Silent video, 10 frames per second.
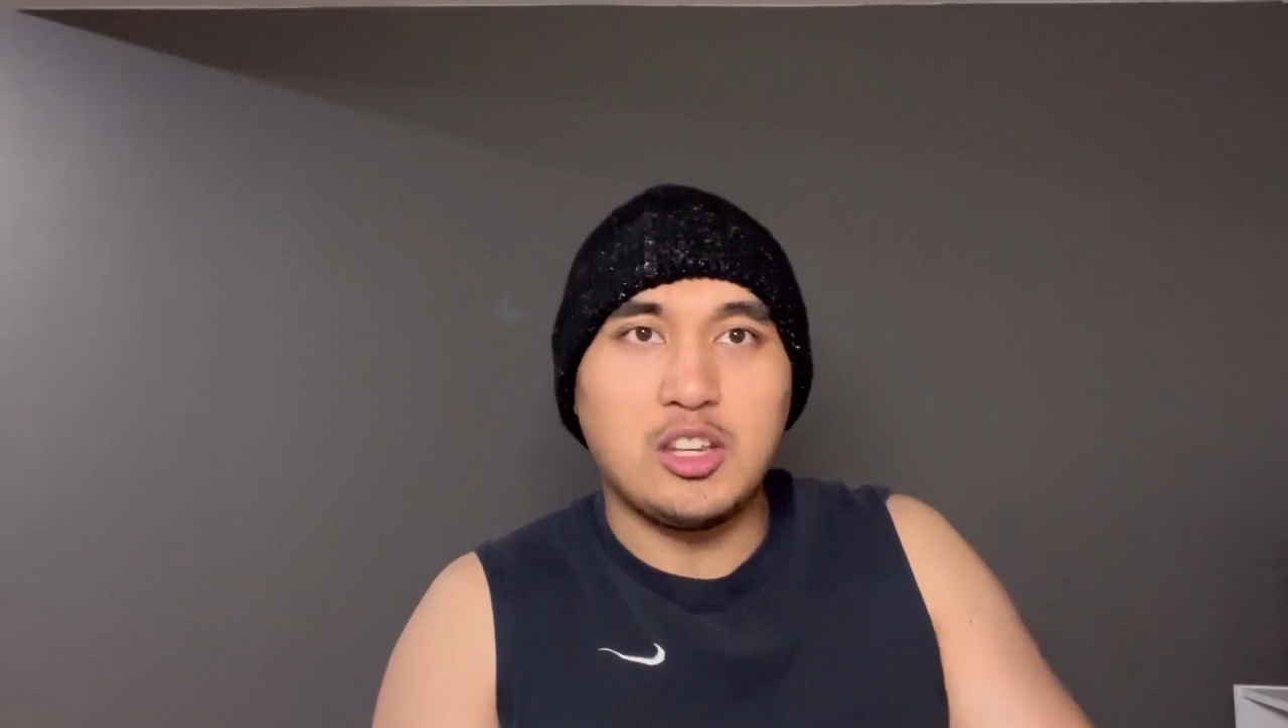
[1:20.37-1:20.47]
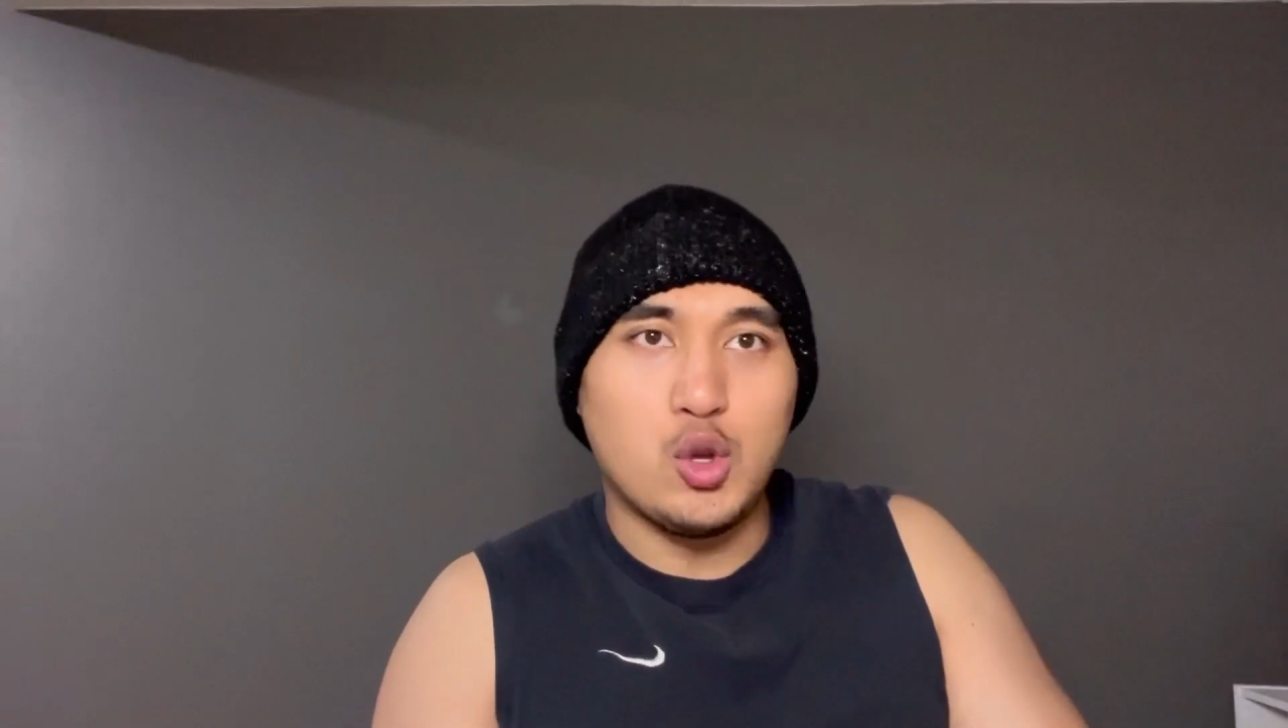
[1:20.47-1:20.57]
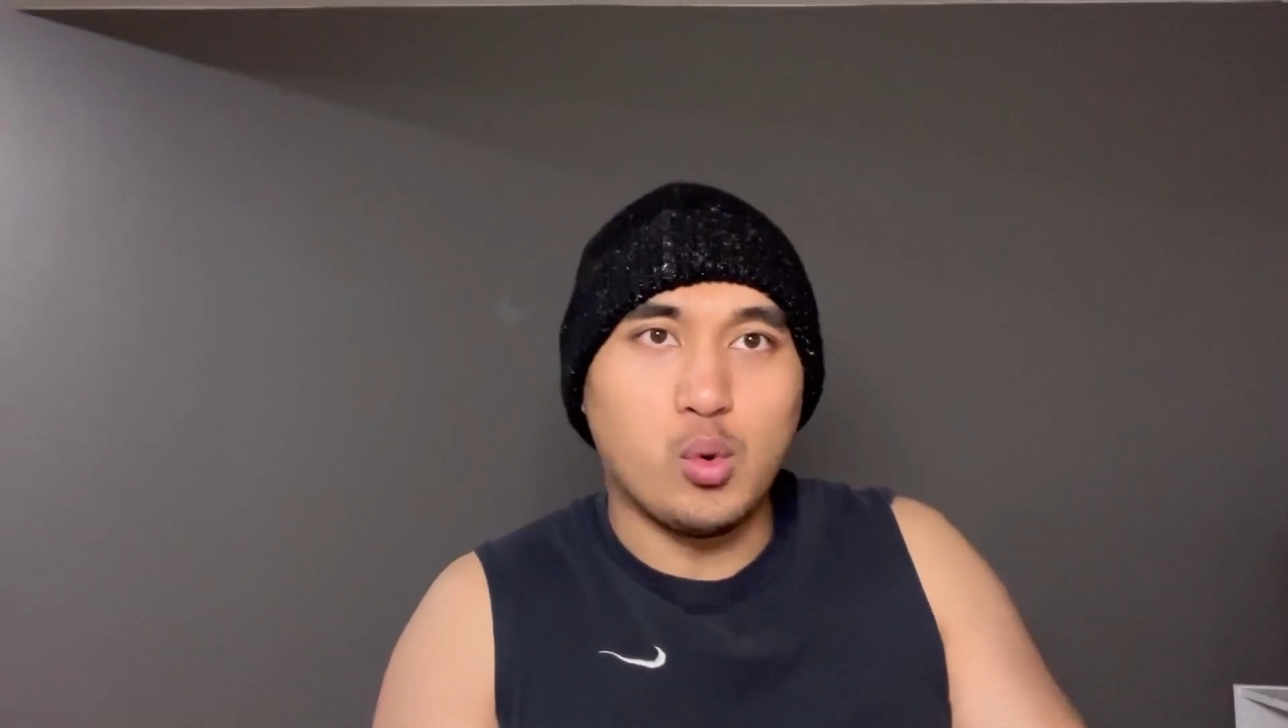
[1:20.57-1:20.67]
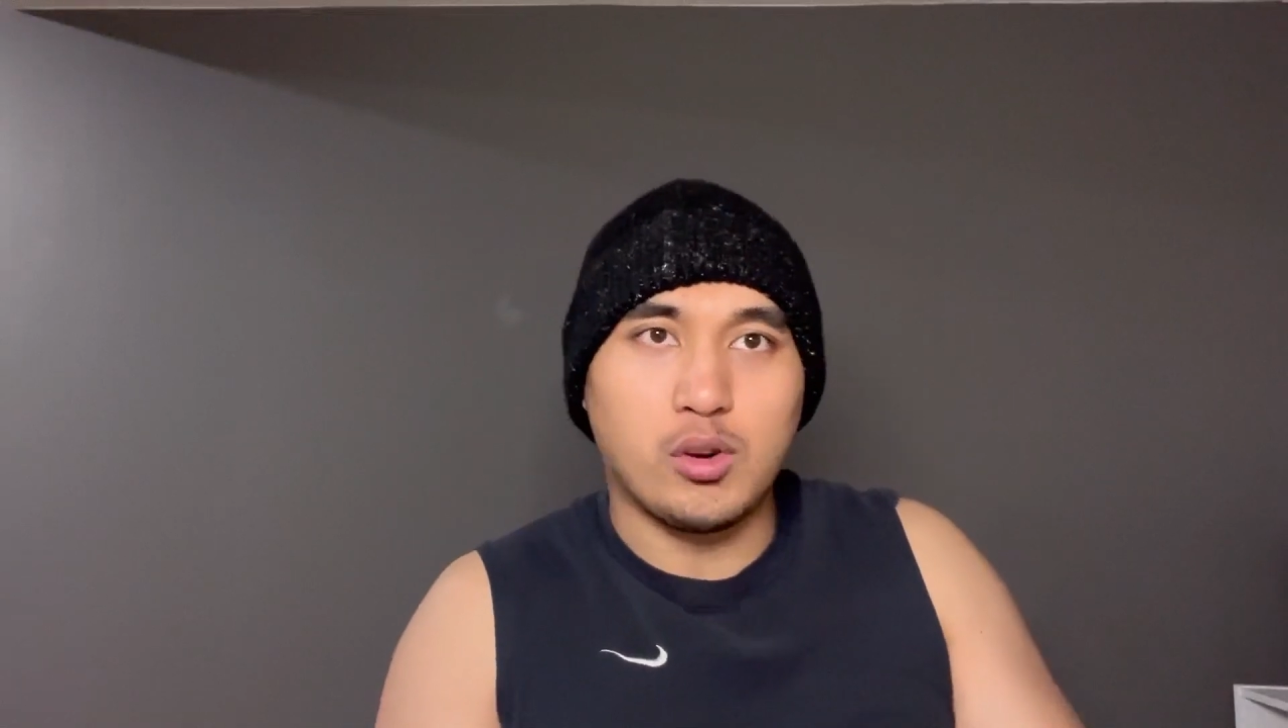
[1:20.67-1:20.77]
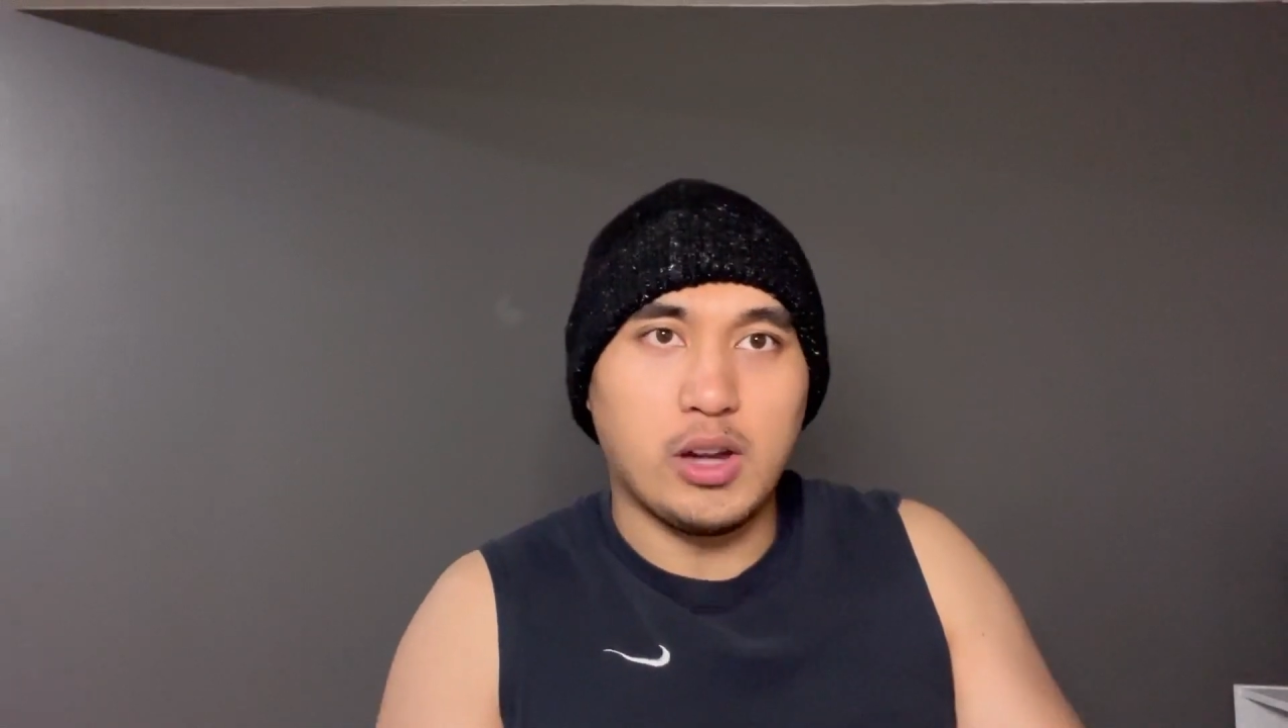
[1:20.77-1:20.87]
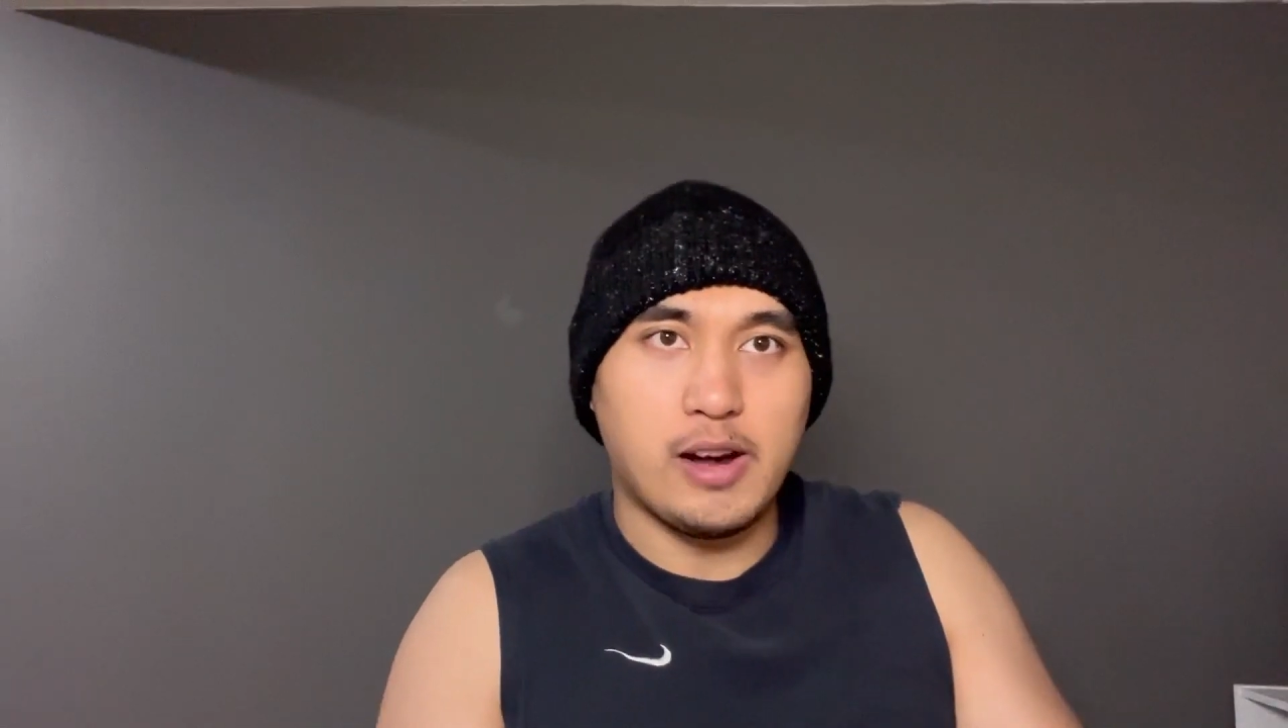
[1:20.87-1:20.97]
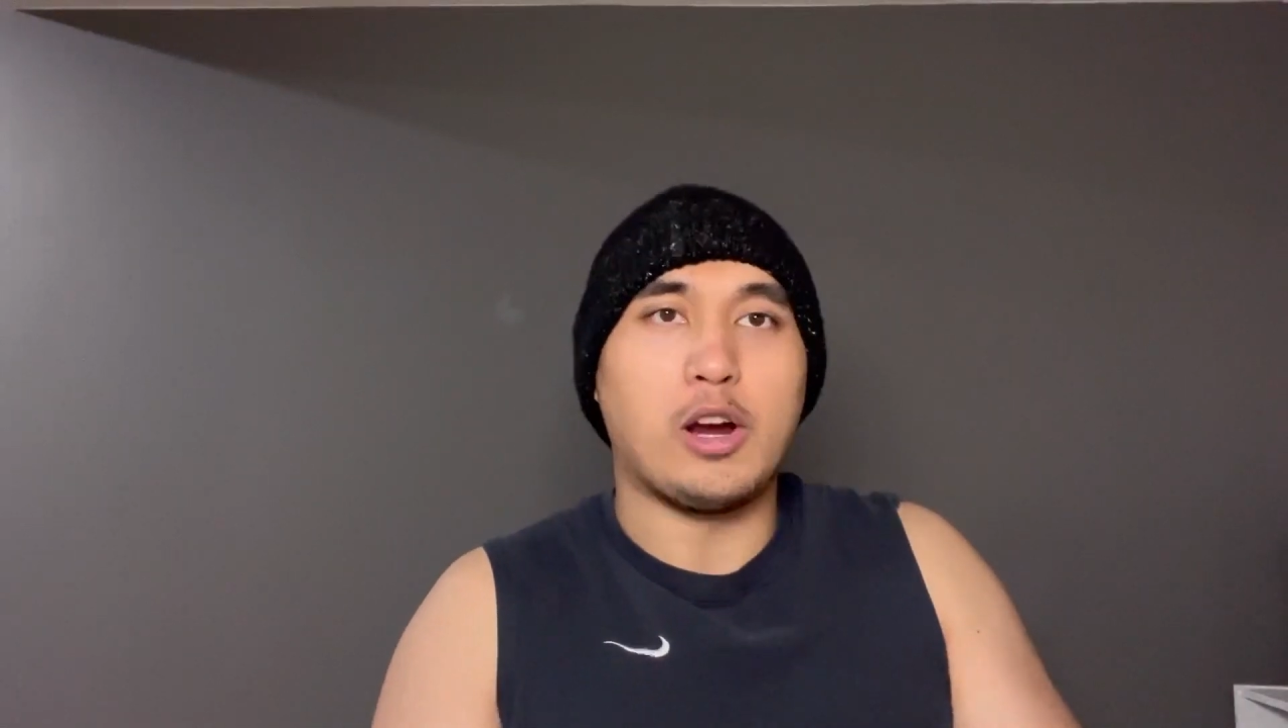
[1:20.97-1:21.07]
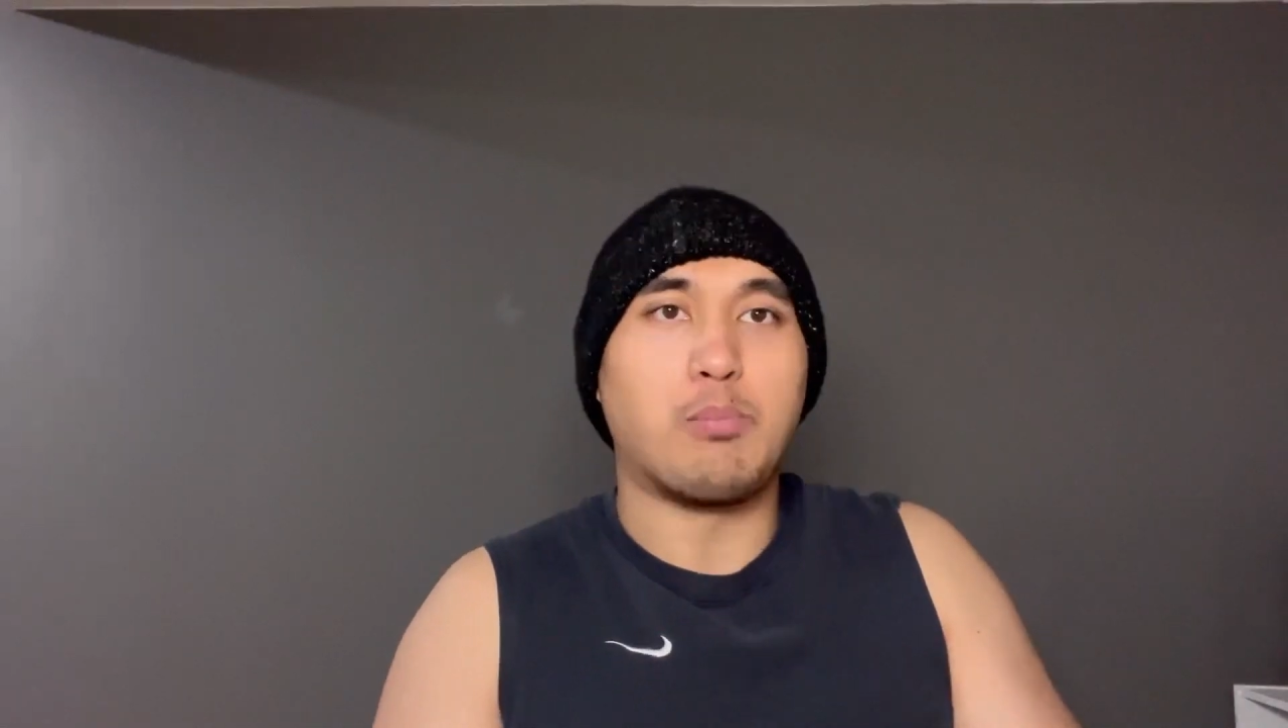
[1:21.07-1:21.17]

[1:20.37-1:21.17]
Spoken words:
you or not.